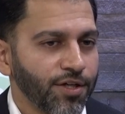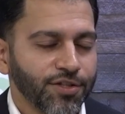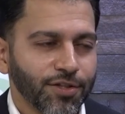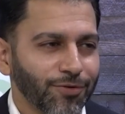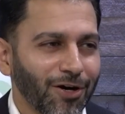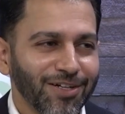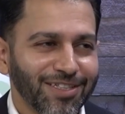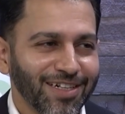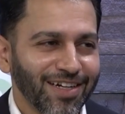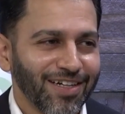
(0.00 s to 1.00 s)
So it's hard
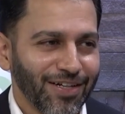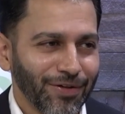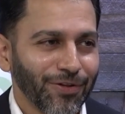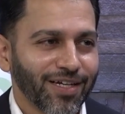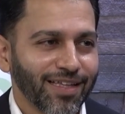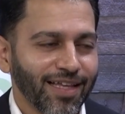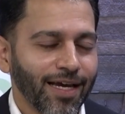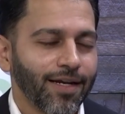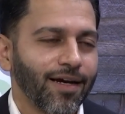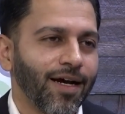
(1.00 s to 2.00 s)
to, look at
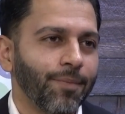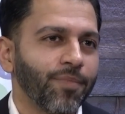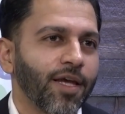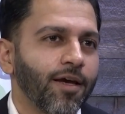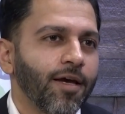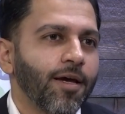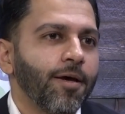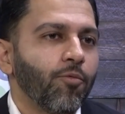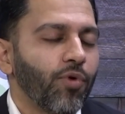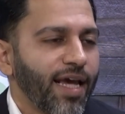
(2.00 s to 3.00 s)
that.
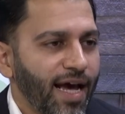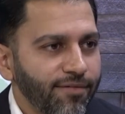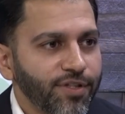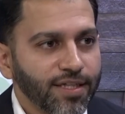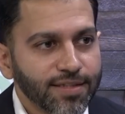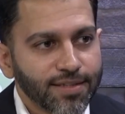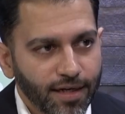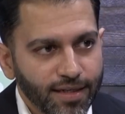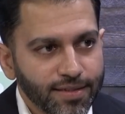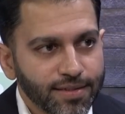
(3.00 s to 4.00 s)
We have done
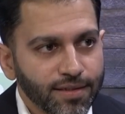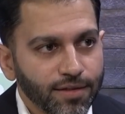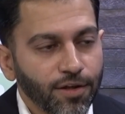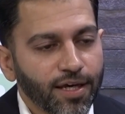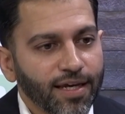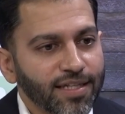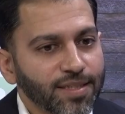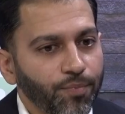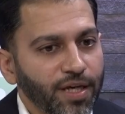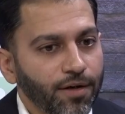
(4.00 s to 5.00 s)
studies looking at
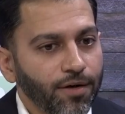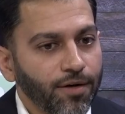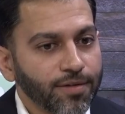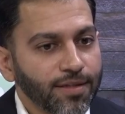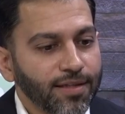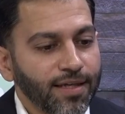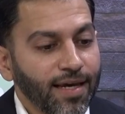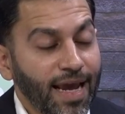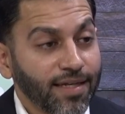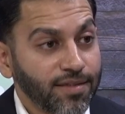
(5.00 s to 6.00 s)
something called the
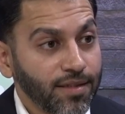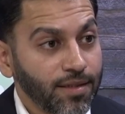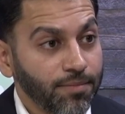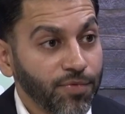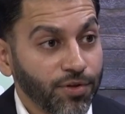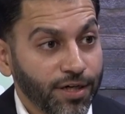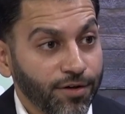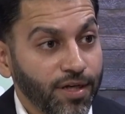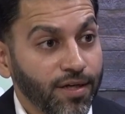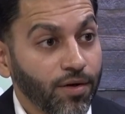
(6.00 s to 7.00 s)

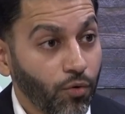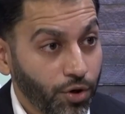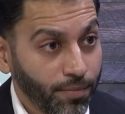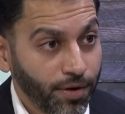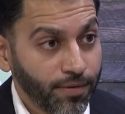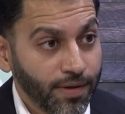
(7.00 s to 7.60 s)
anti-Mullerian hormone.